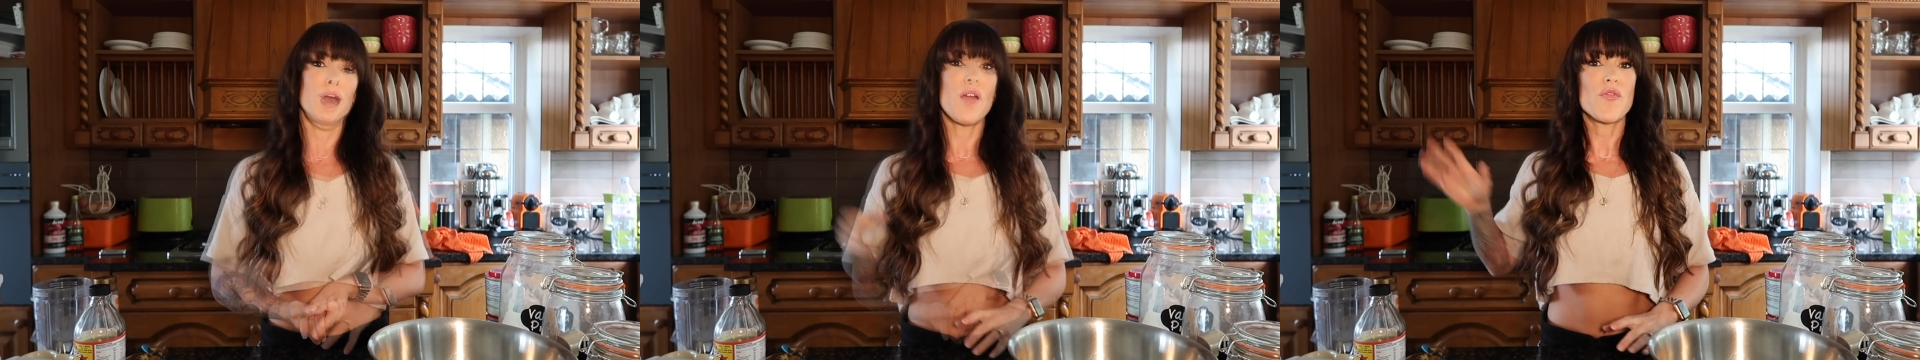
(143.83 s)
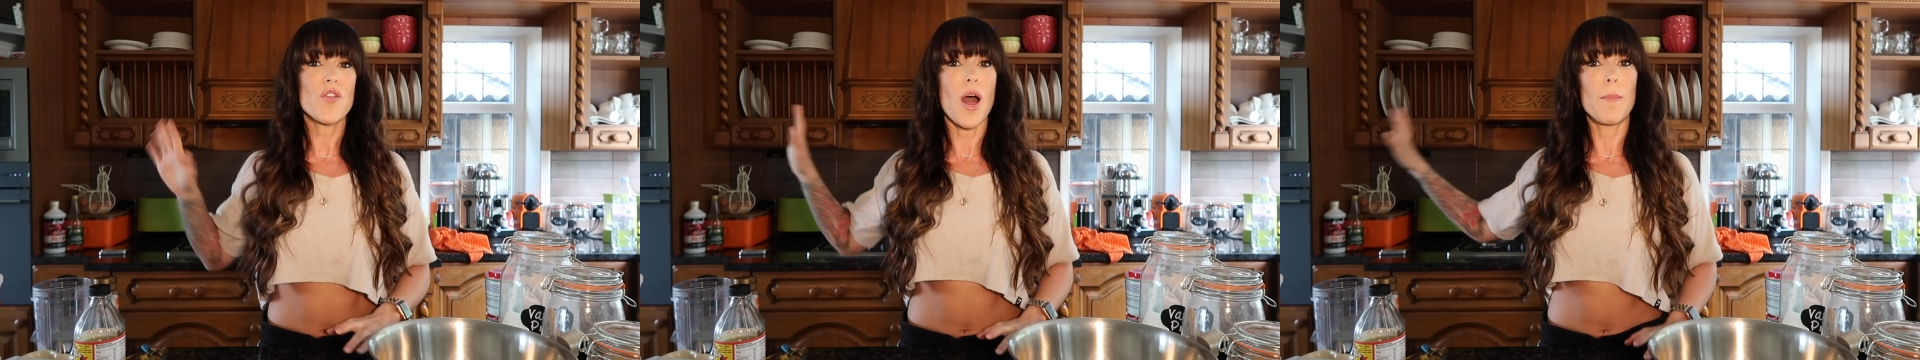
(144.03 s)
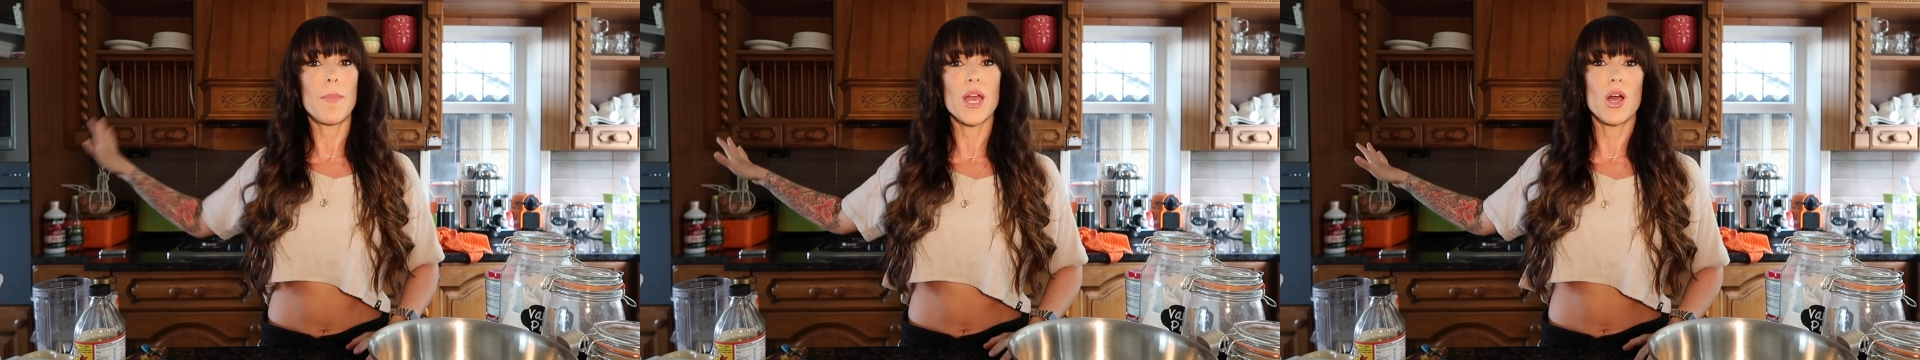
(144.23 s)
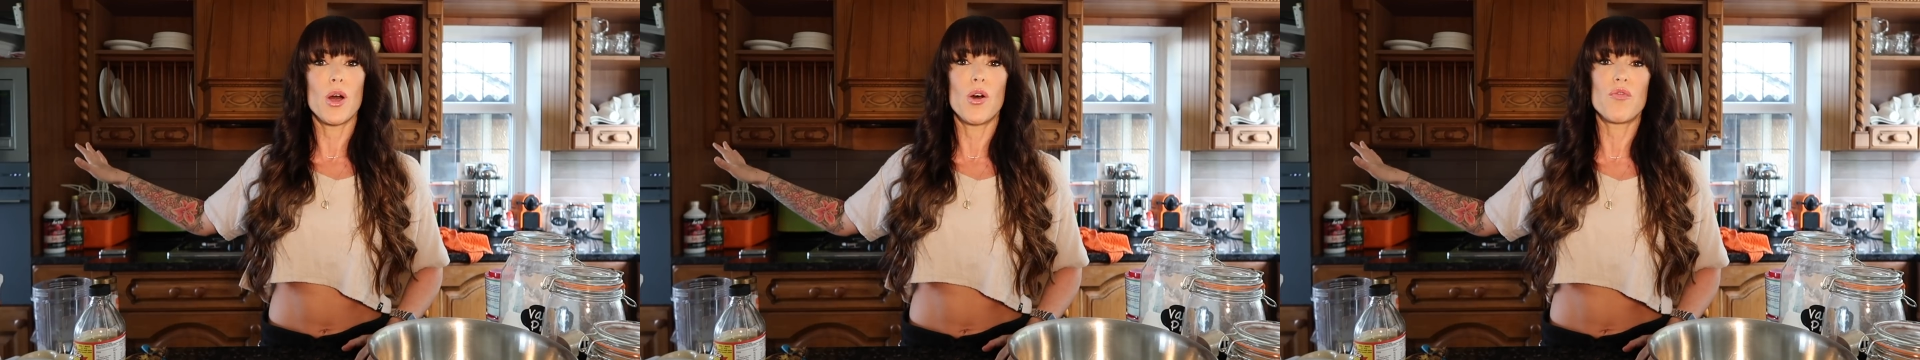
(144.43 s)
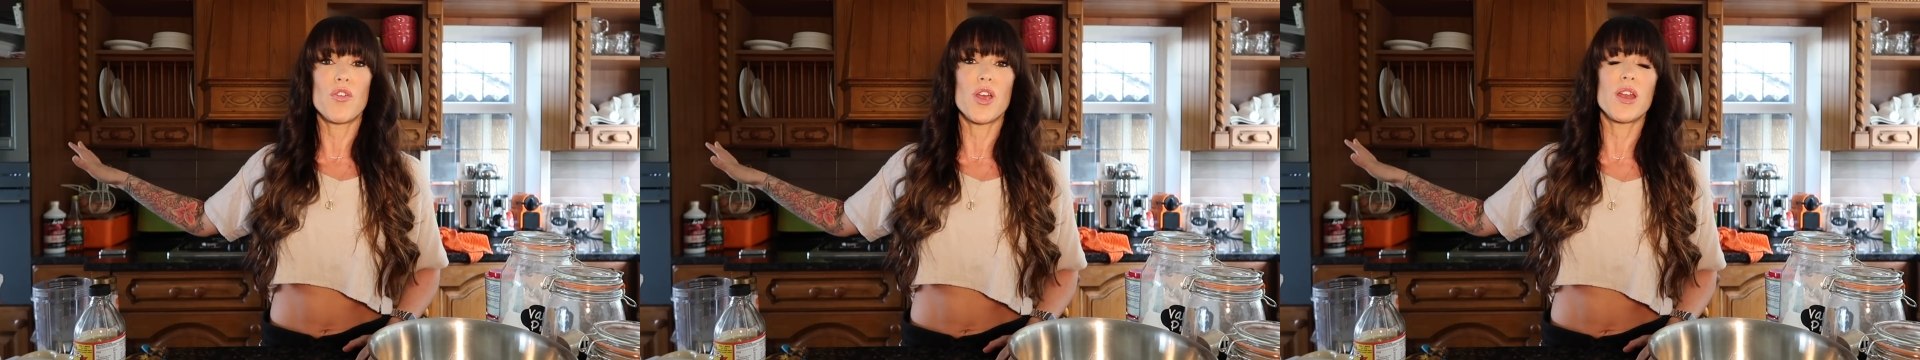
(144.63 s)
I've got my
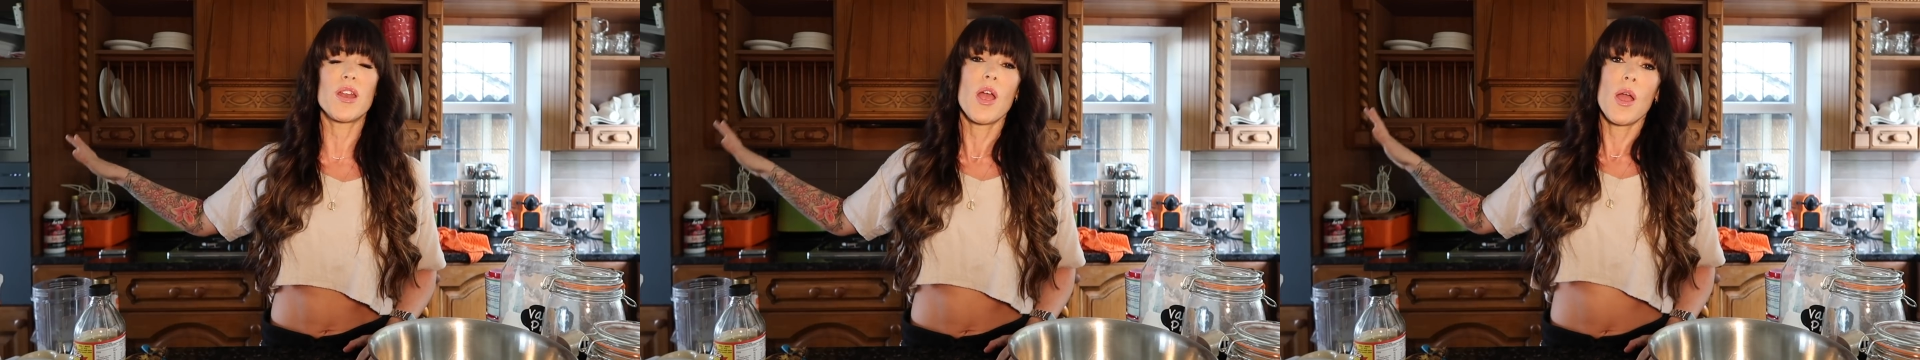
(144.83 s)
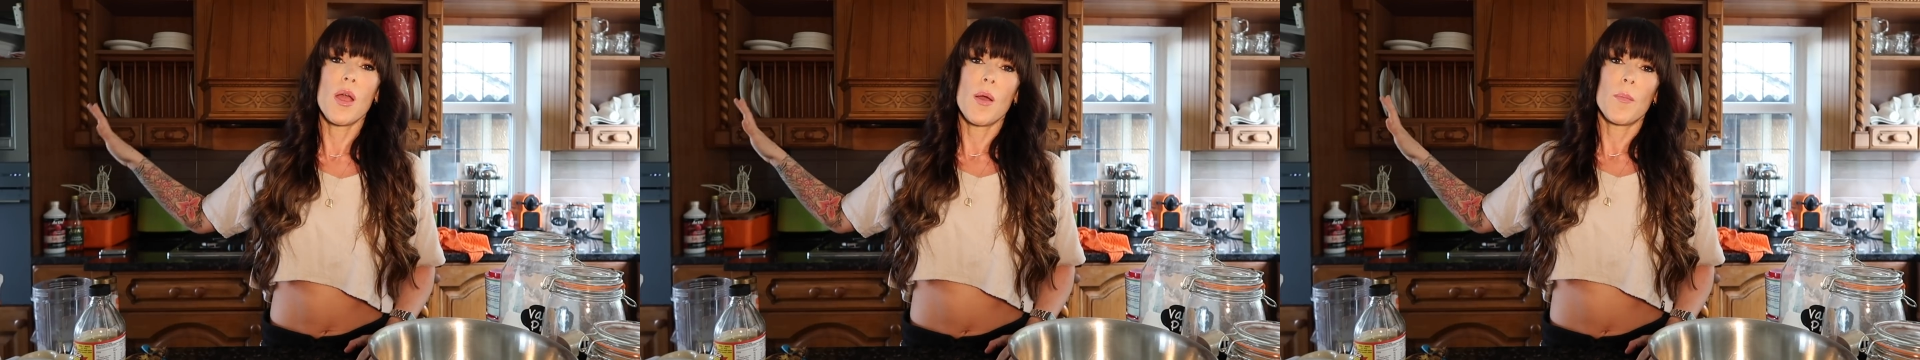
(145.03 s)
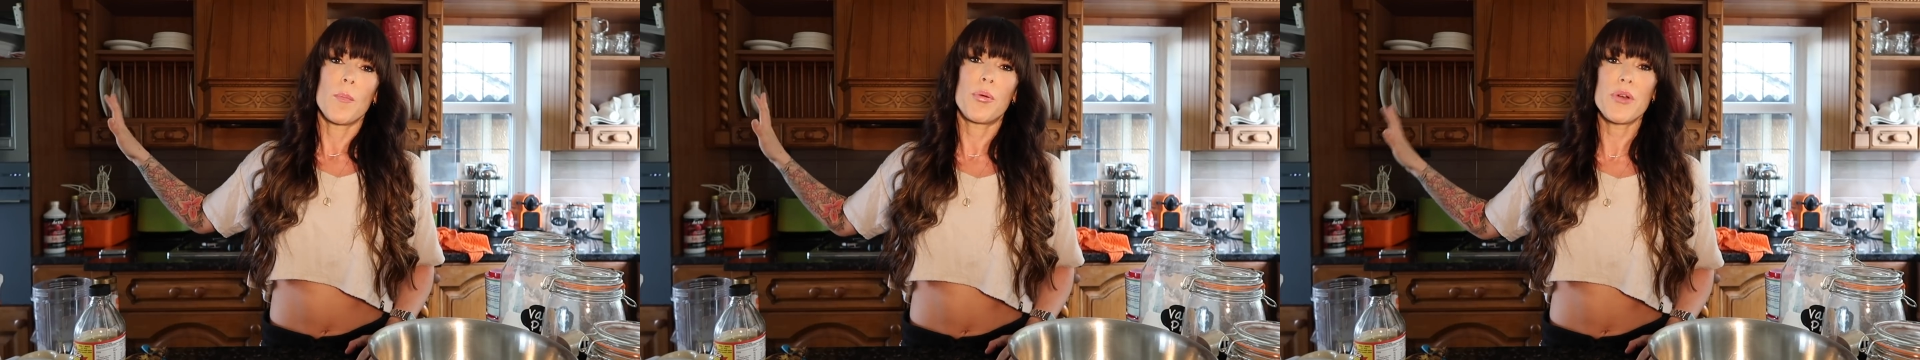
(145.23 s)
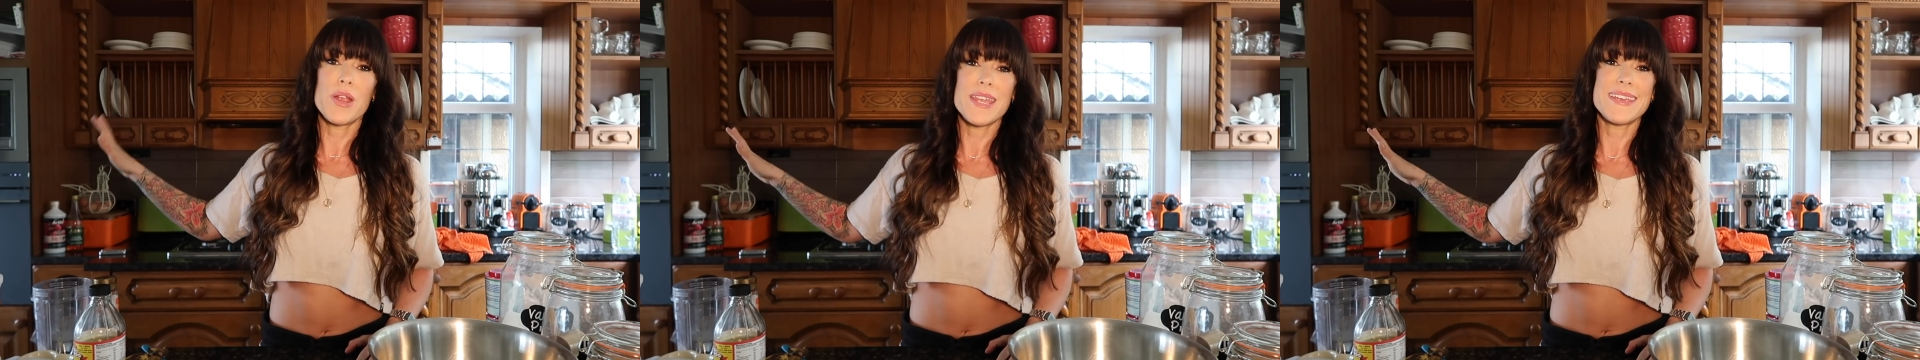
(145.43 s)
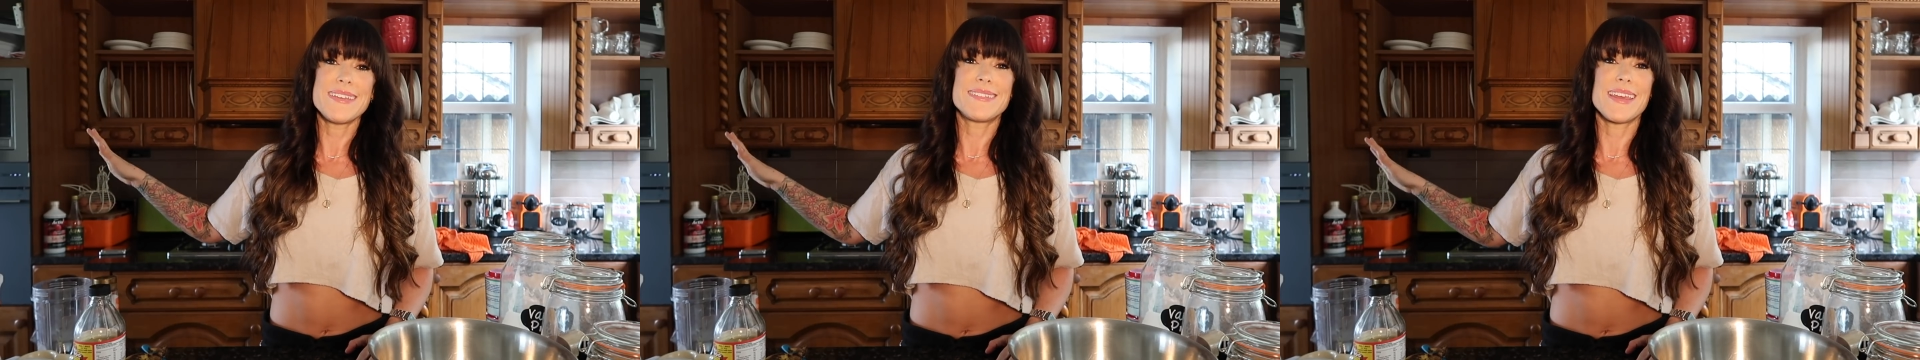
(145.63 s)
oven
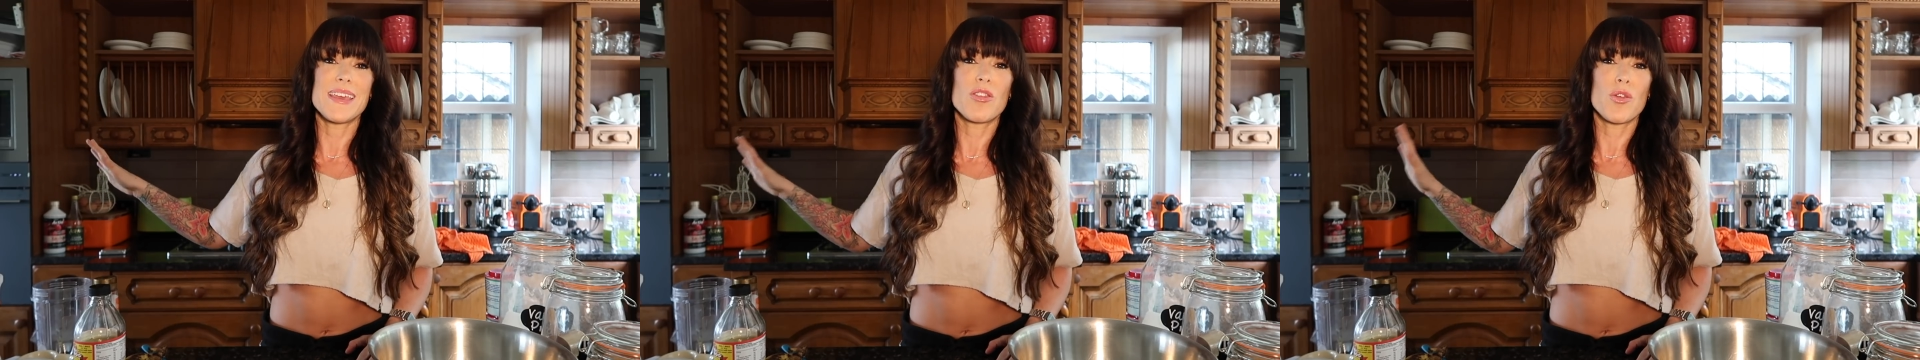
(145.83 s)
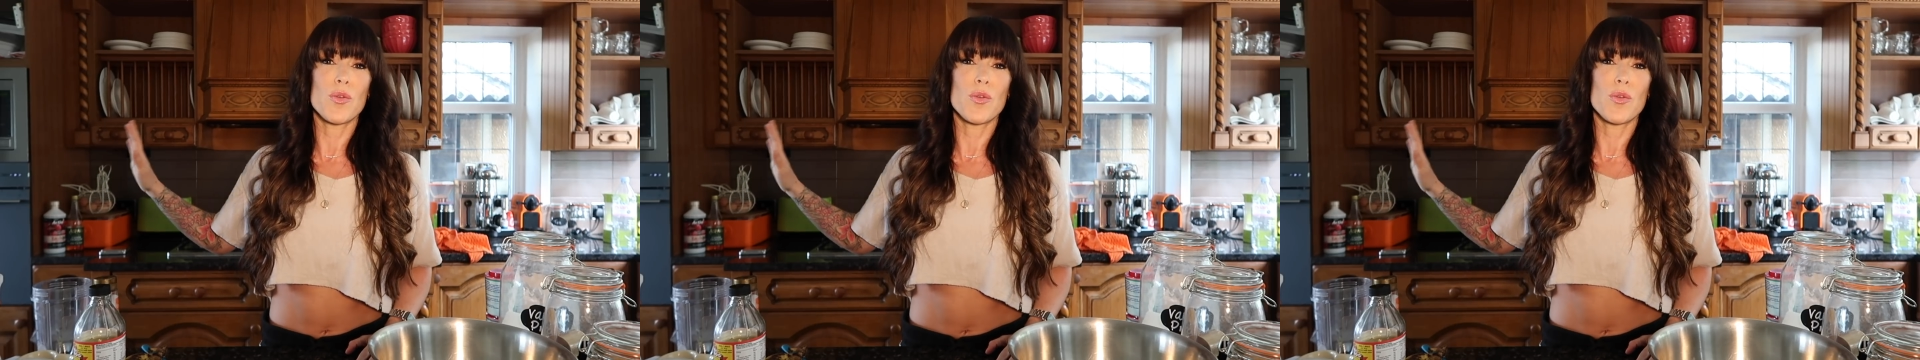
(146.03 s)
preheating